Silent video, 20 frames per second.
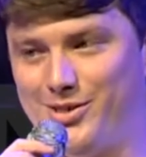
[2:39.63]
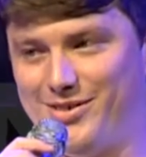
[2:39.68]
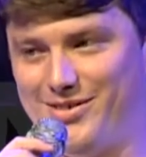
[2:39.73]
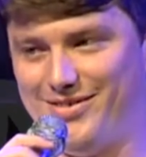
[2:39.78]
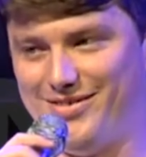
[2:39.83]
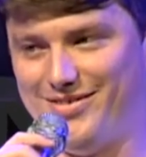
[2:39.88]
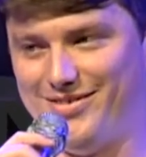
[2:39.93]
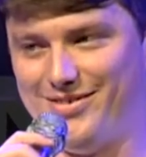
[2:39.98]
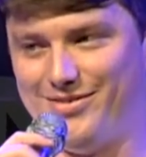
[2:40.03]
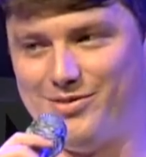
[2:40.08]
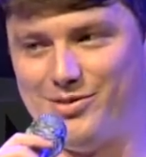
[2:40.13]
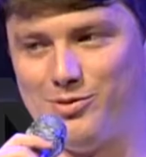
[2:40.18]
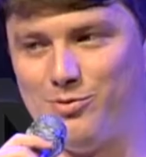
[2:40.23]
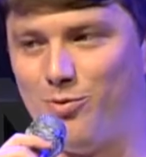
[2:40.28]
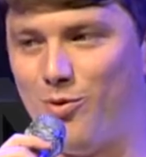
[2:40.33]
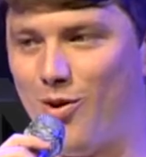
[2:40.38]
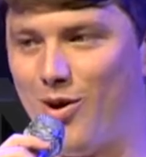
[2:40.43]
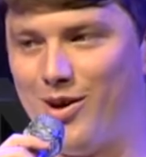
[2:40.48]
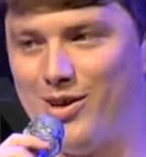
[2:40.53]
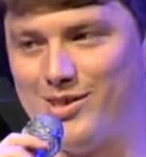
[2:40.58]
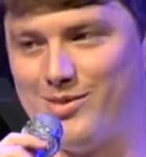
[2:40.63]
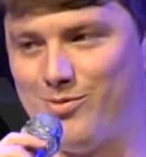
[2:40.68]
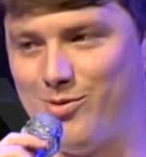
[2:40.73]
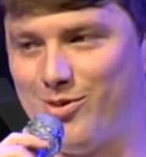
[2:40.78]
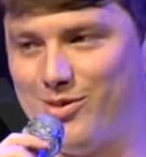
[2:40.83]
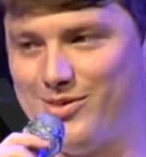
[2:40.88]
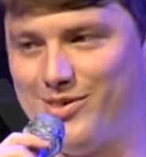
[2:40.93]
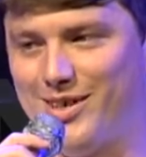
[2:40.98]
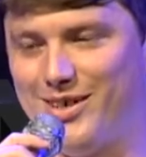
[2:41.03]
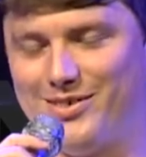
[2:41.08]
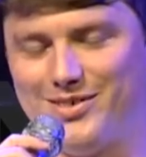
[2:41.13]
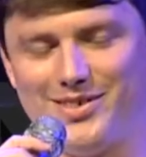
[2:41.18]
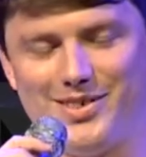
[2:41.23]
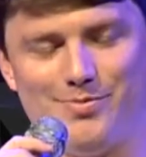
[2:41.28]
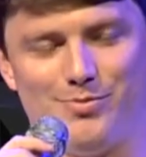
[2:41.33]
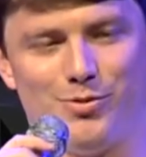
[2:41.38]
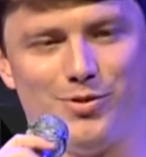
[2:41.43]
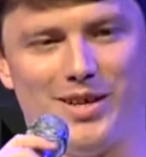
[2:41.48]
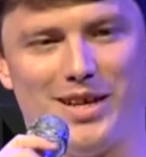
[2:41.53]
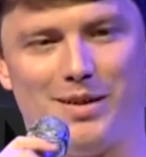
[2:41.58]
It was quads, motorcycles, and he
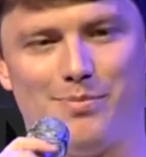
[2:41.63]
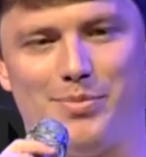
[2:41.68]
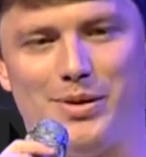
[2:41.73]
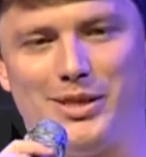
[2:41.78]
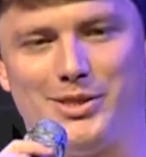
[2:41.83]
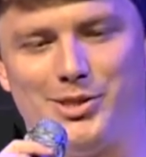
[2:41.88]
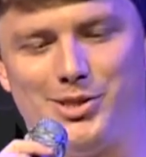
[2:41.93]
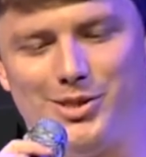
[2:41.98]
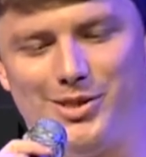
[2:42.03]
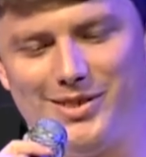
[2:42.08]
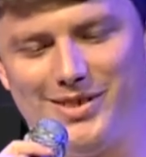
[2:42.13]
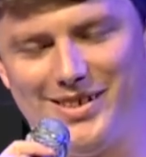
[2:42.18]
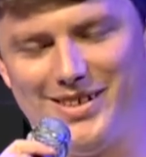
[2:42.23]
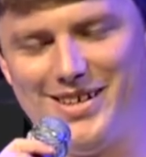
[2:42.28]
pulled out a picture.